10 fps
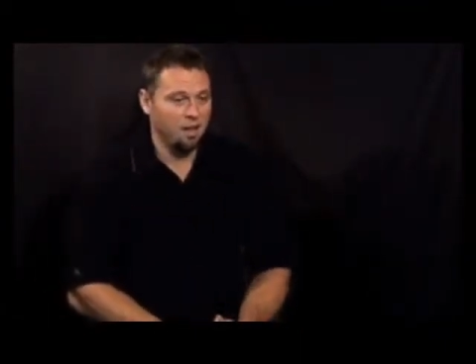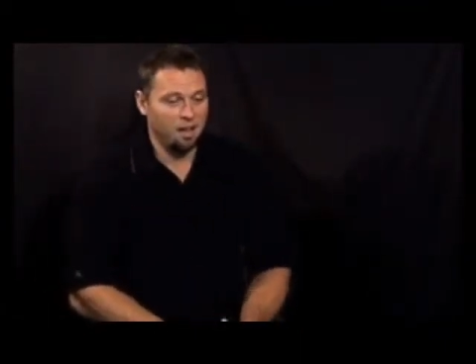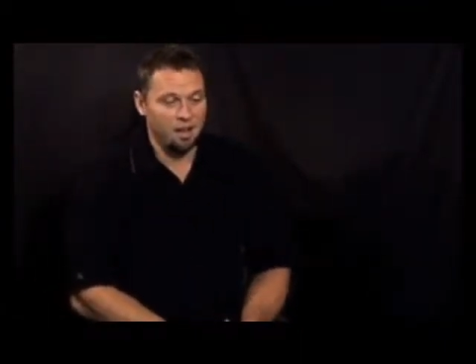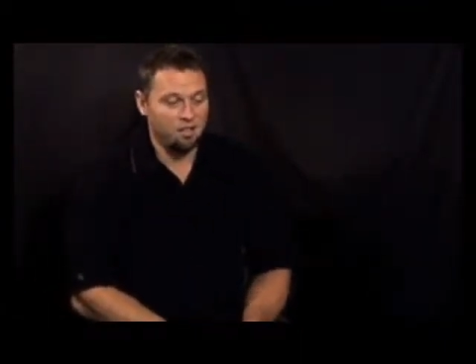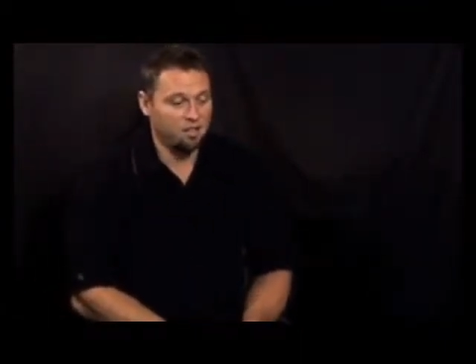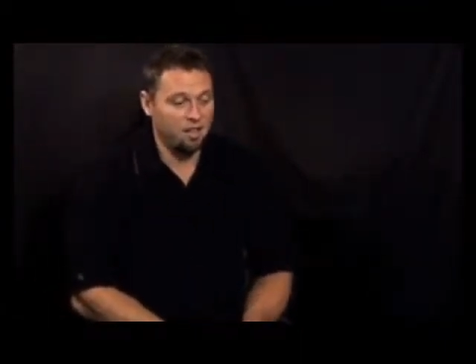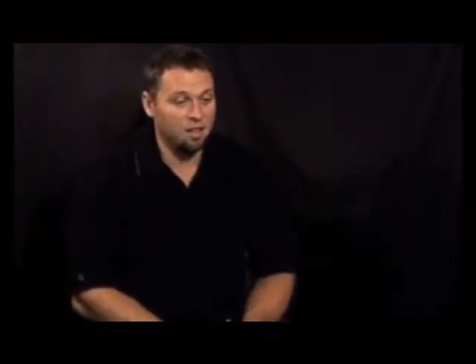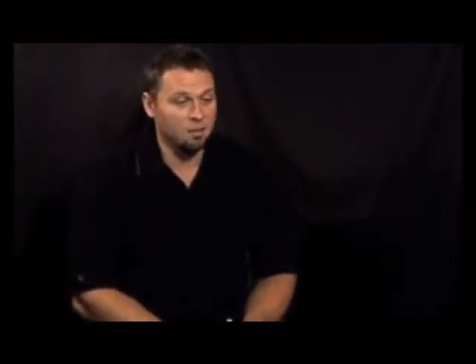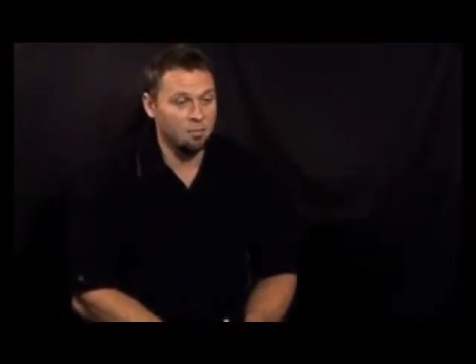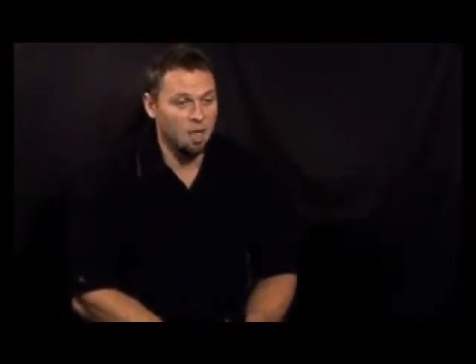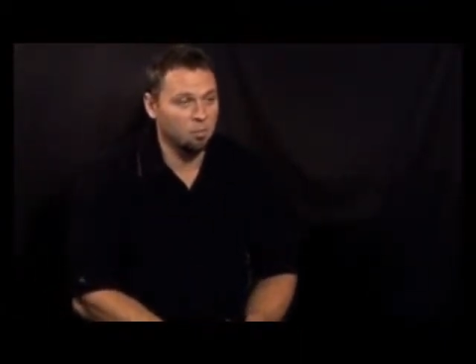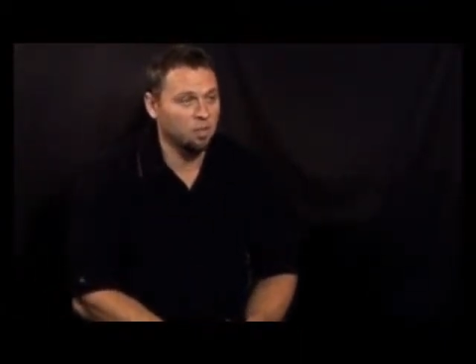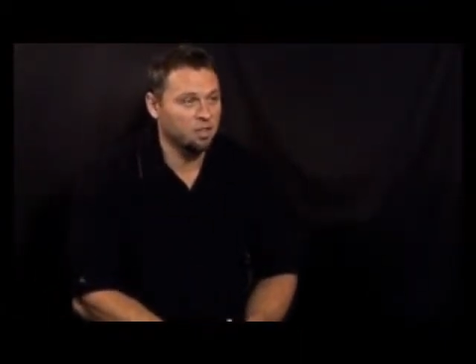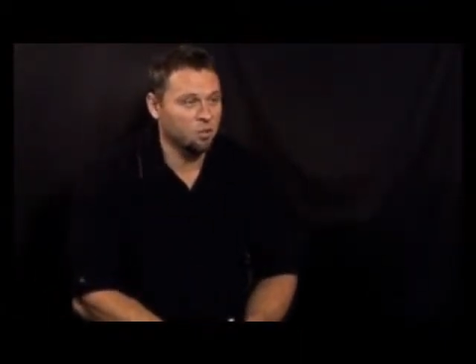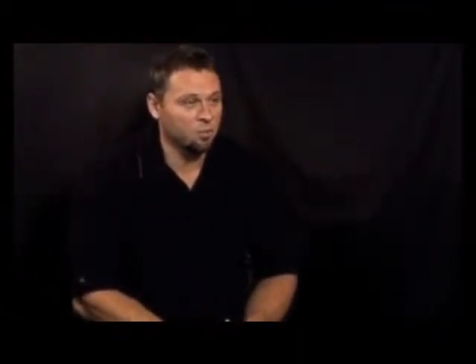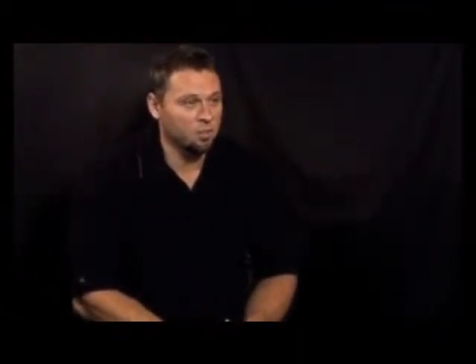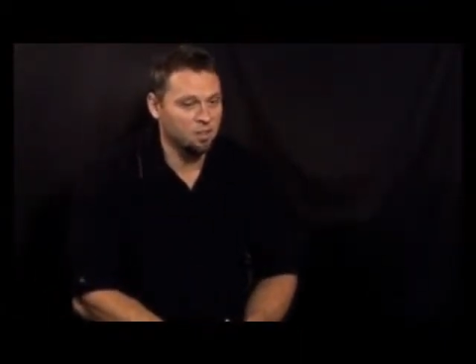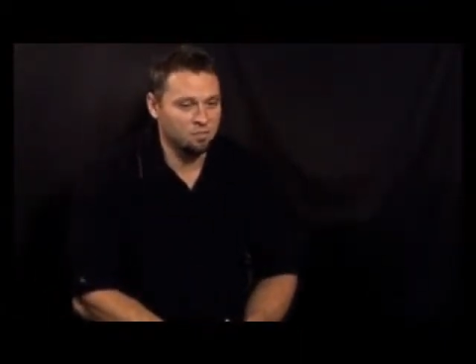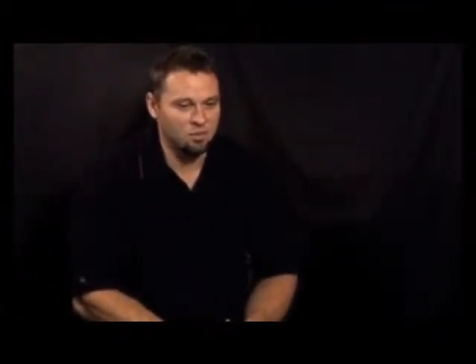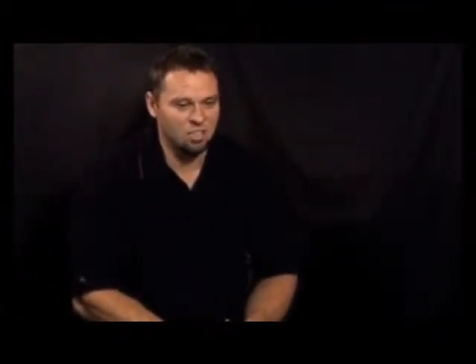and I just hear him mumbling to
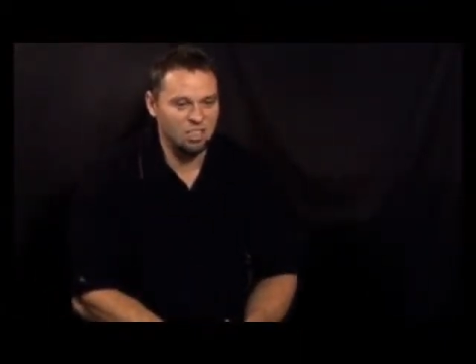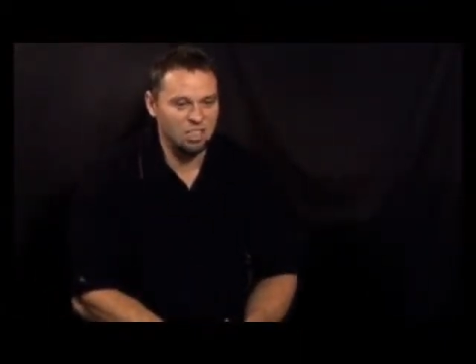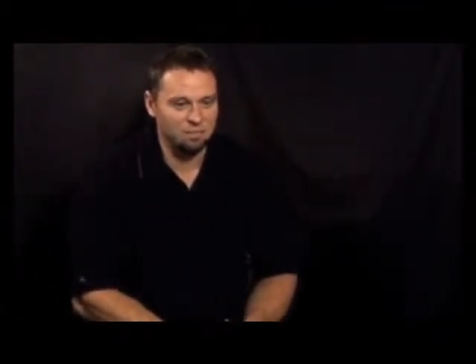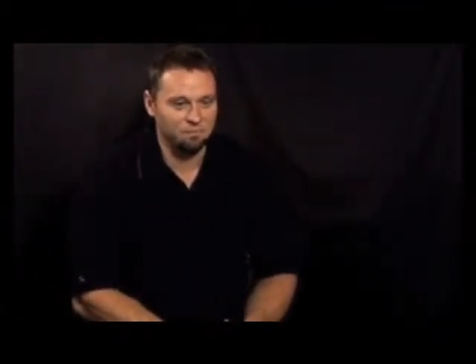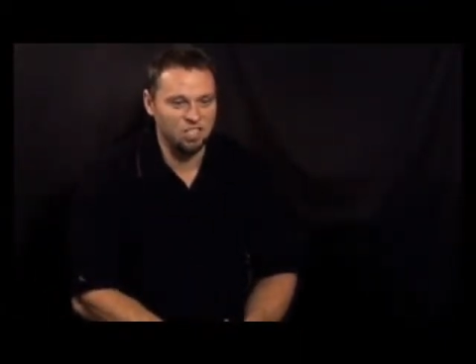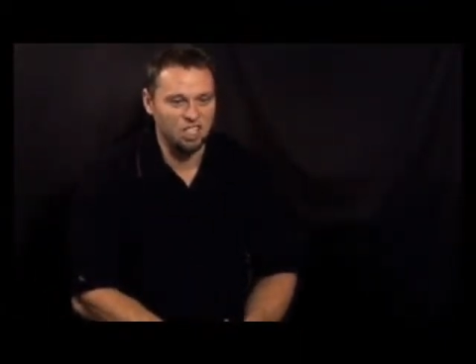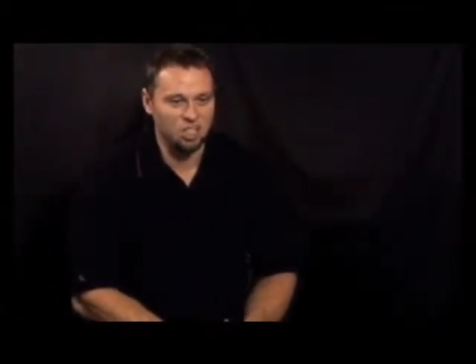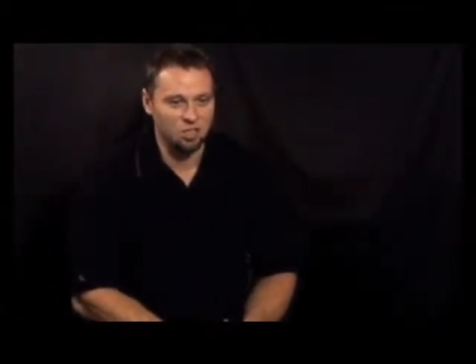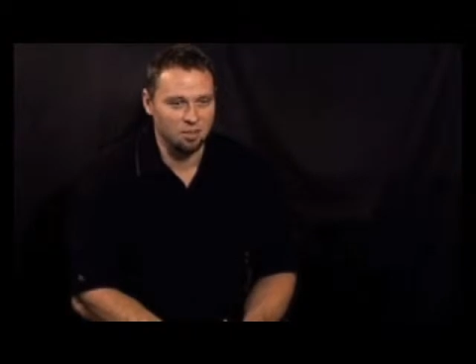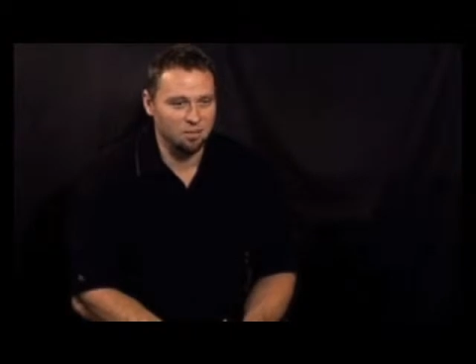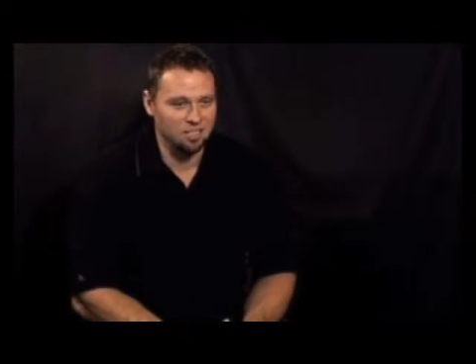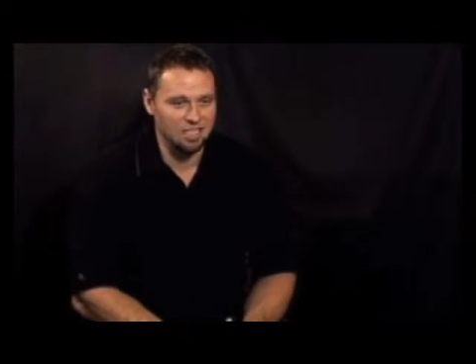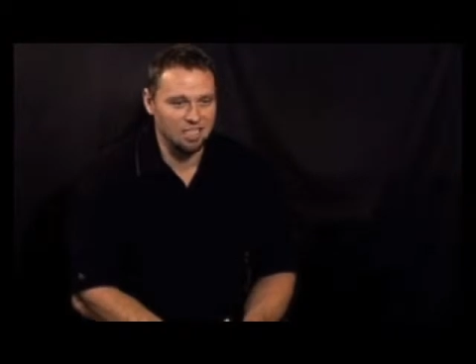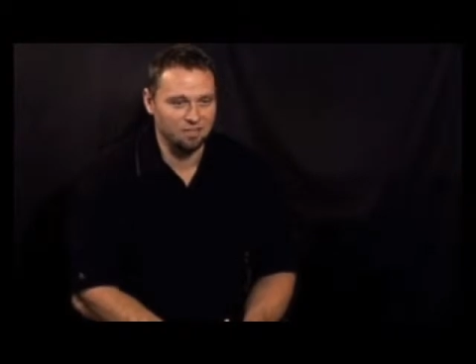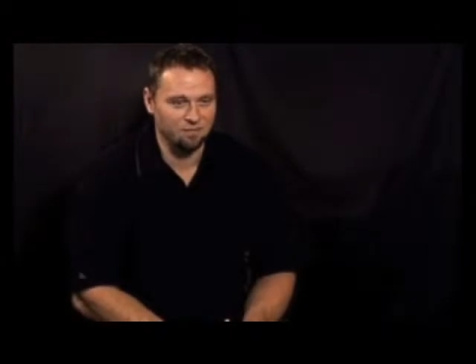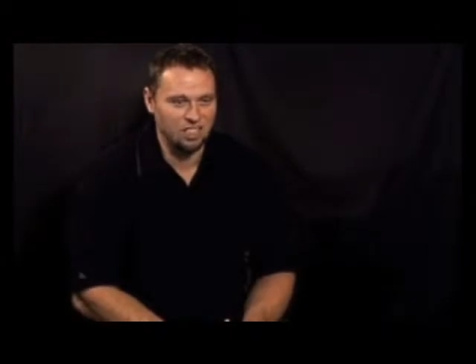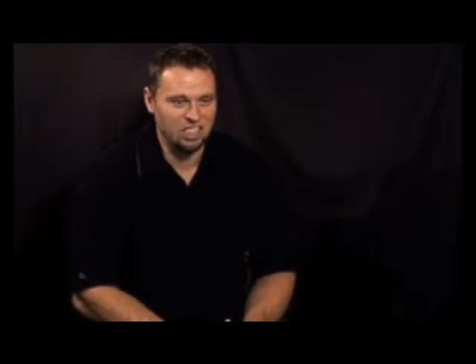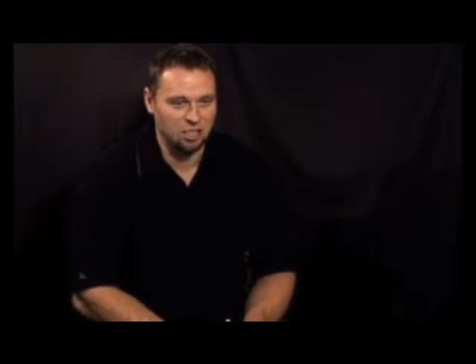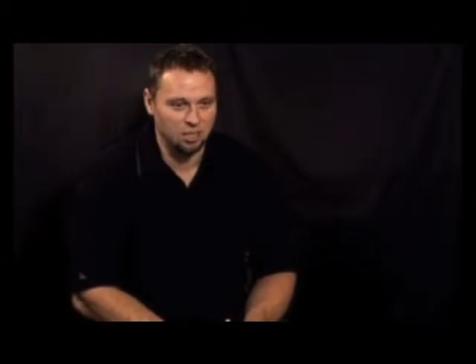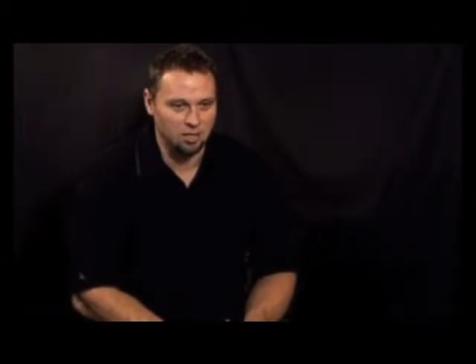himself. He's like, "Physical, got to get
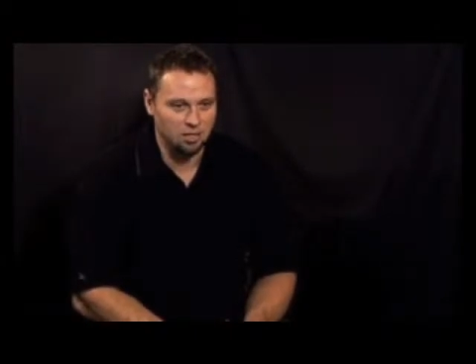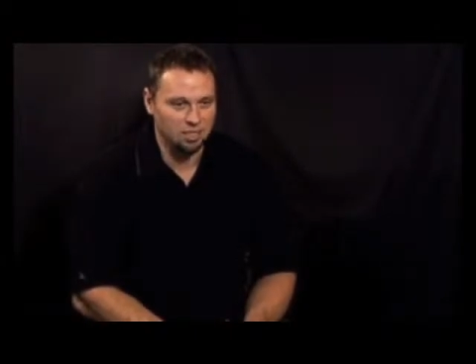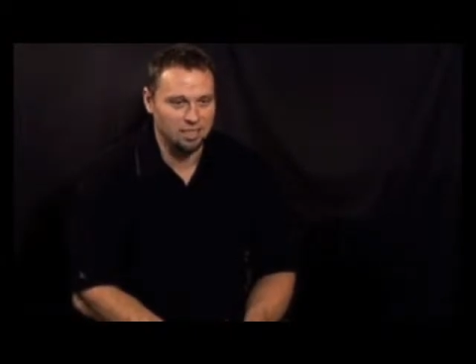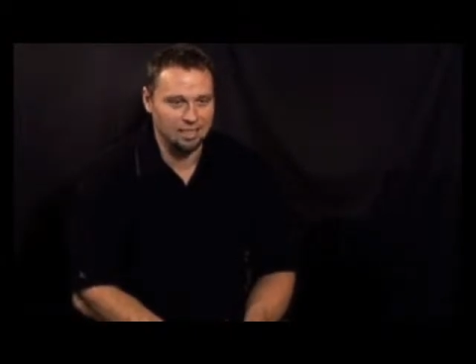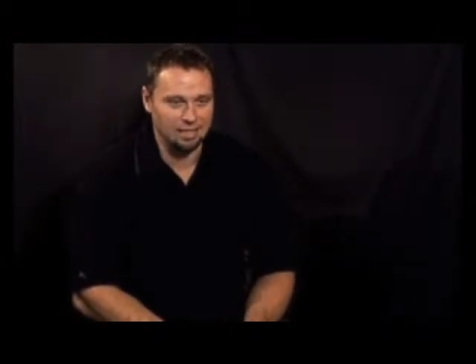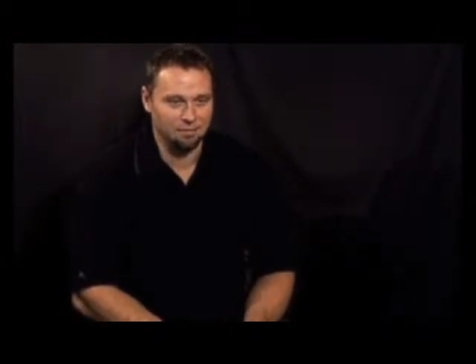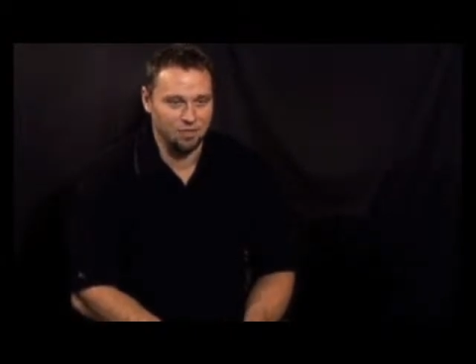physical, got to get